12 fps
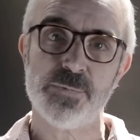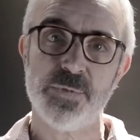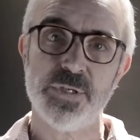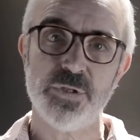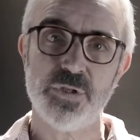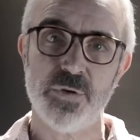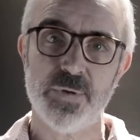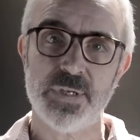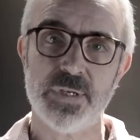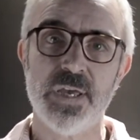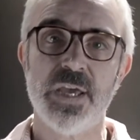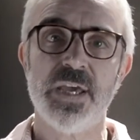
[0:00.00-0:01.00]
we can do
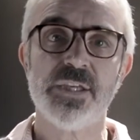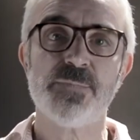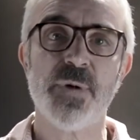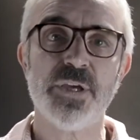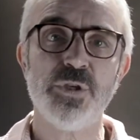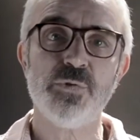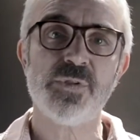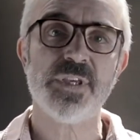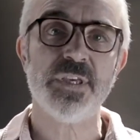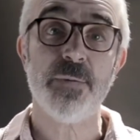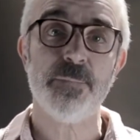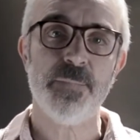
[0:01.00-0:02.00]
it is by
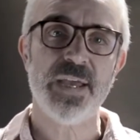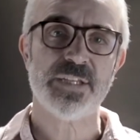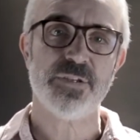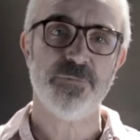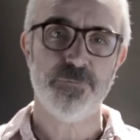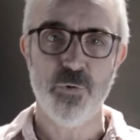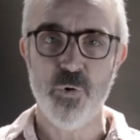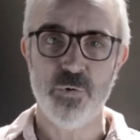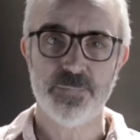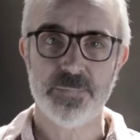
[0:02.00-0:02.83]
using metaphor.